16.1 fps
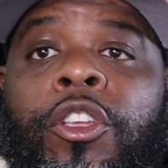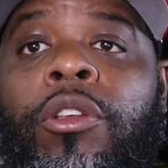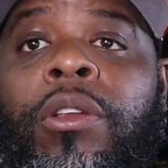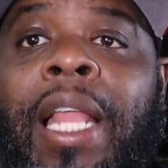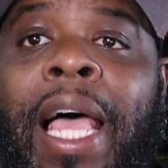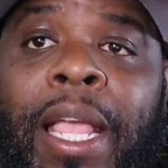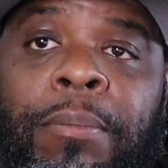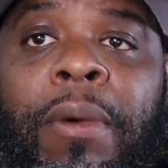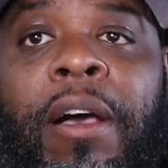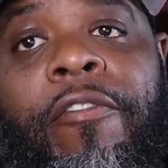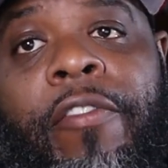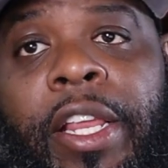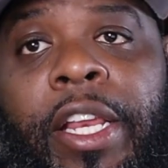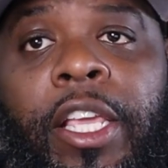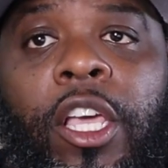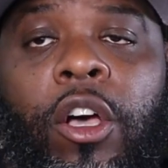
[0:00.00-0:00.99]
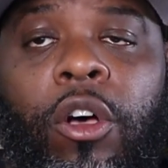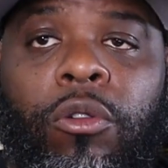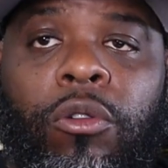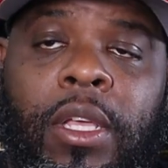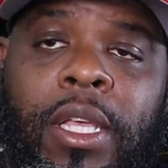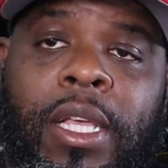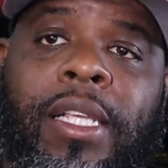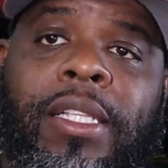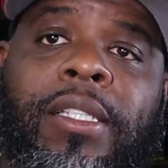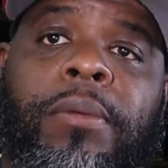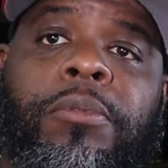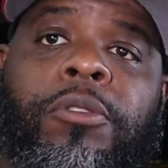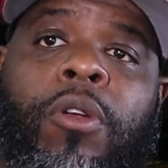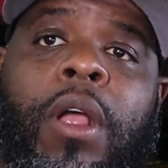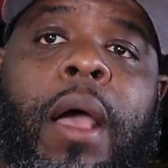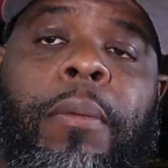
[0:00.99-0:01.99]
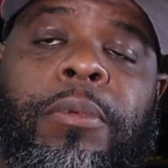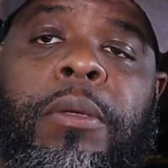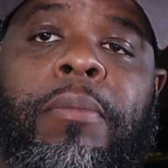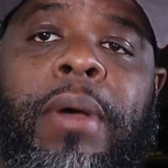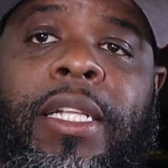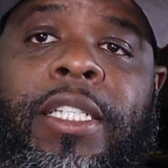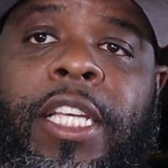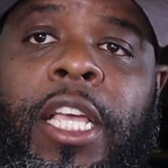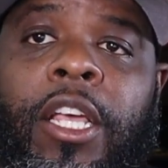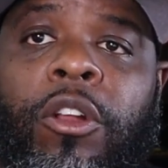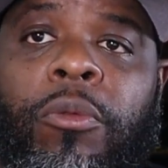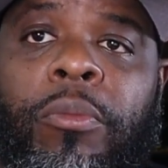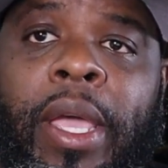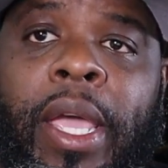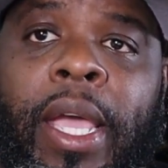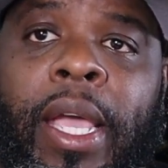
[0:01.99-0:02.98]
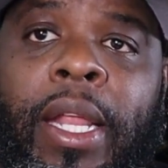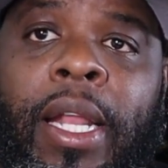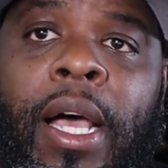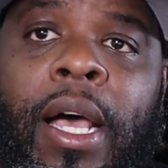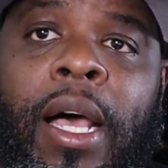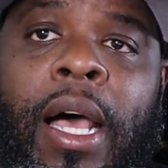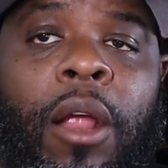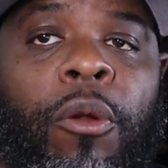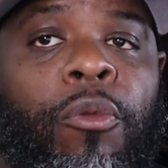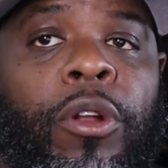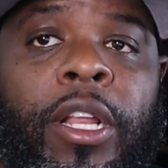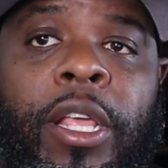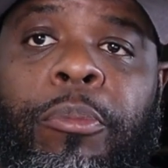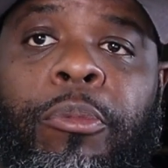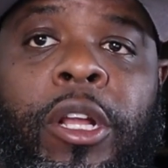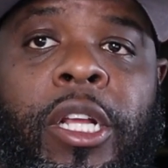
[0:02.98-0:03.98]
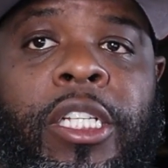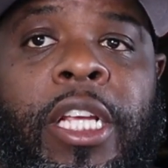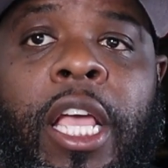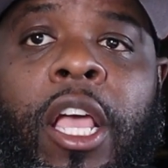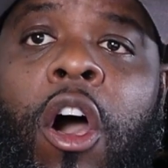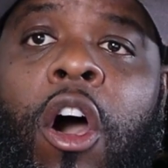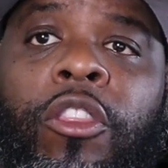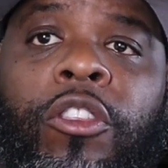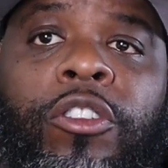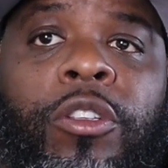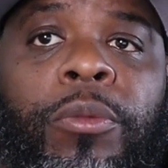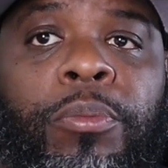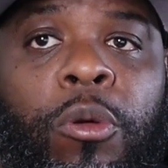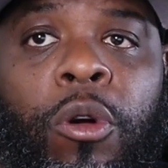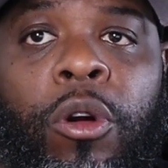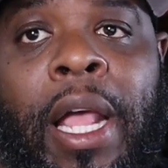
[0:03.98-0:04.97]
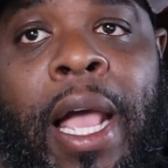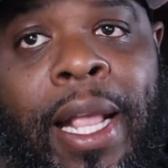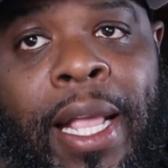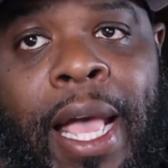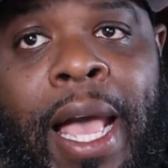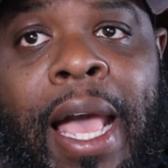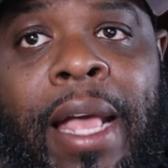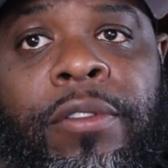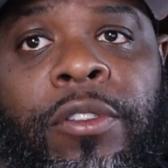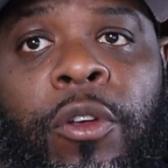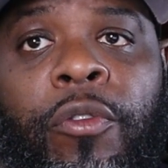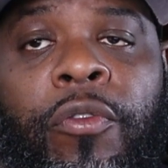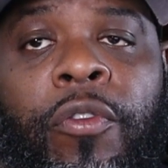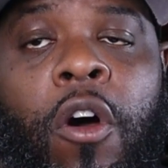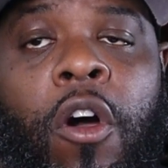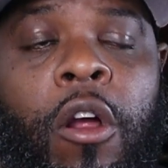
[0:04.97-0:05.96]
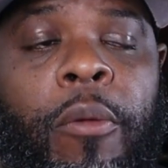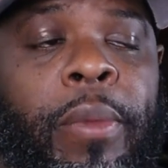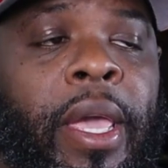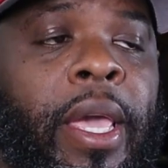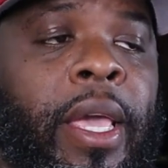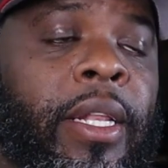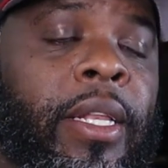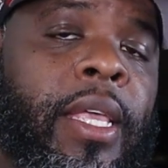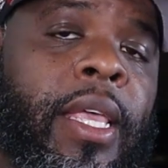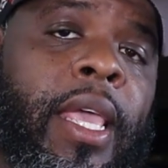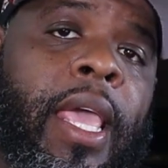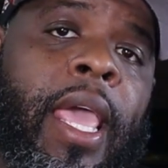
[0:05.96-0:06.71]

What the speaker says: you like my video, subscribe to my channel, man. I really appreciate all the support I got so far, man.